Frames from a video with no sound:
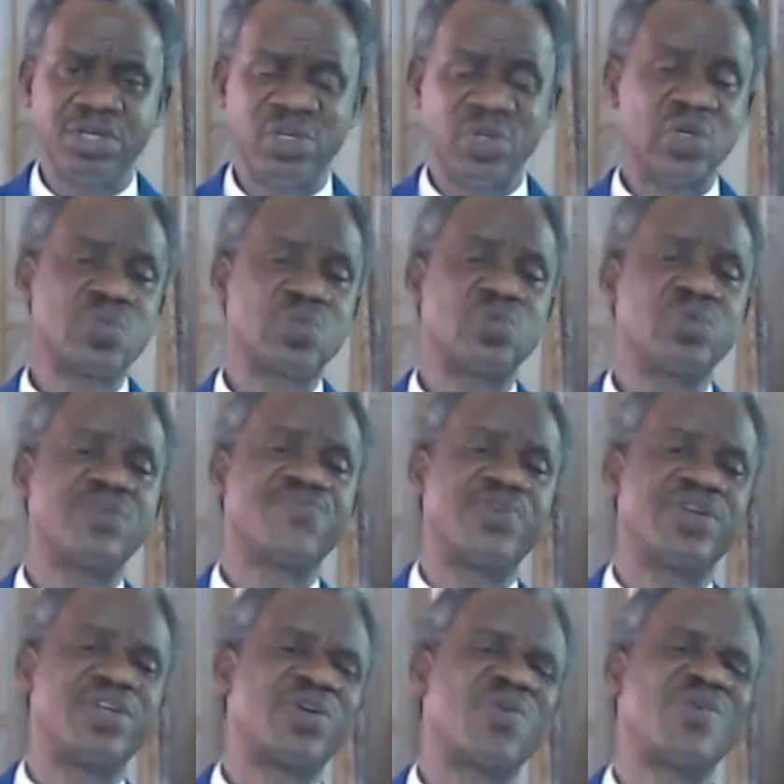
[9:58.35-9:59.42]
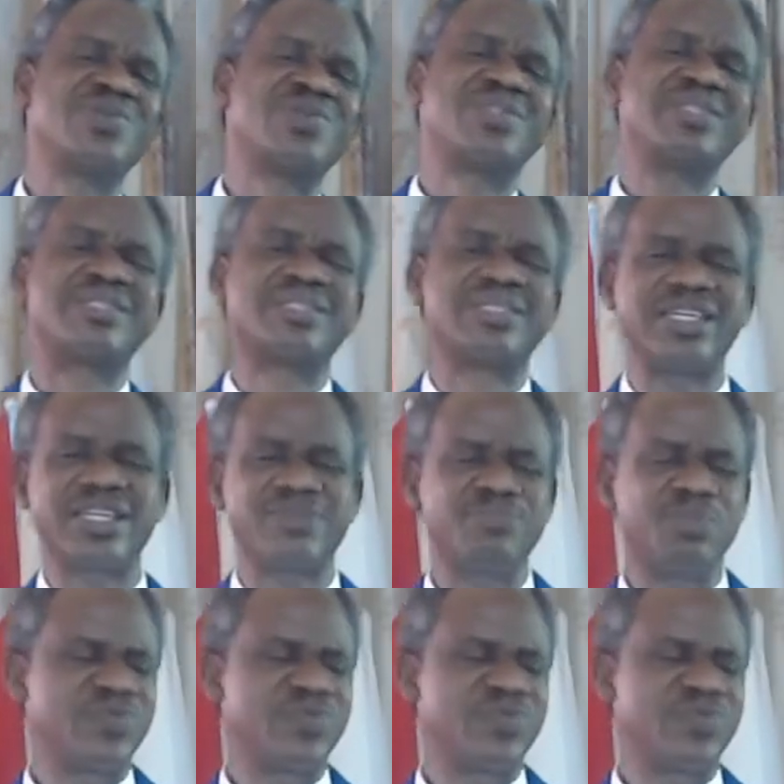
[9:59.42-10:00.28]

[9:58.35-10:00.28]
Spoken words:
not only for the country's sake,